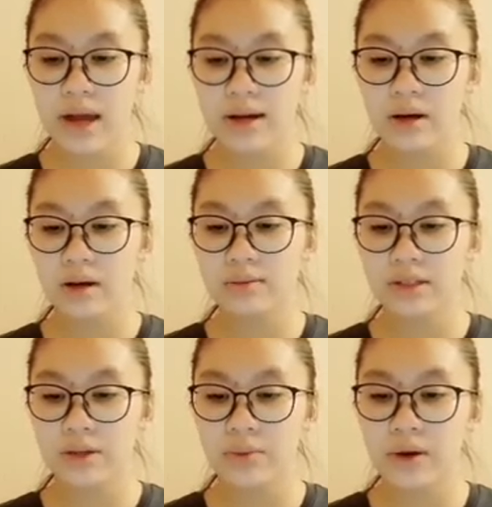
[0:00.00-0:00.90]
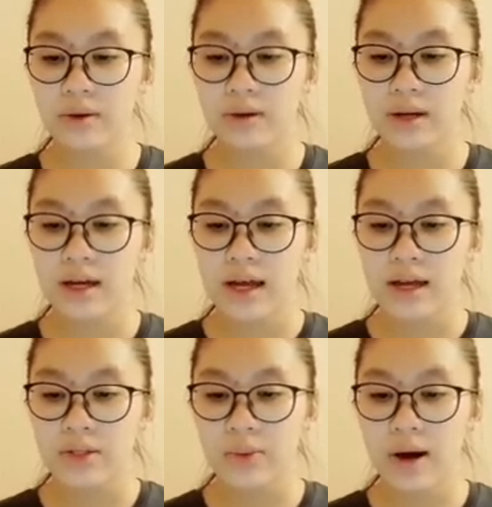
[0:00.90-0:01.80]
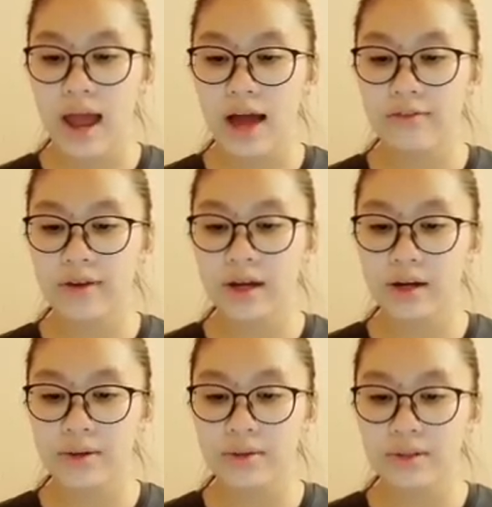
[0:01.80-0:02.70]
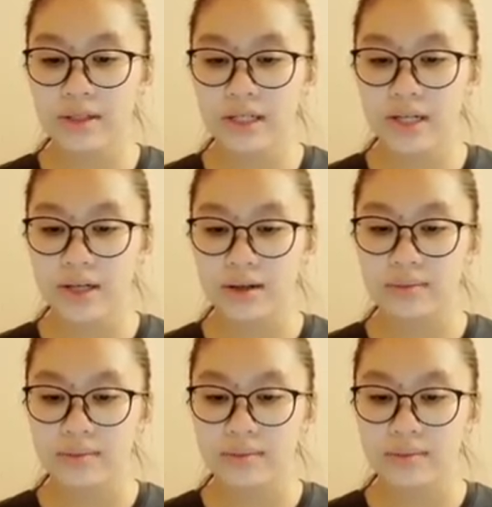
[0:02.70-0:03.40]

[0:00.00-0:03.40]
and hoped you were having a good year.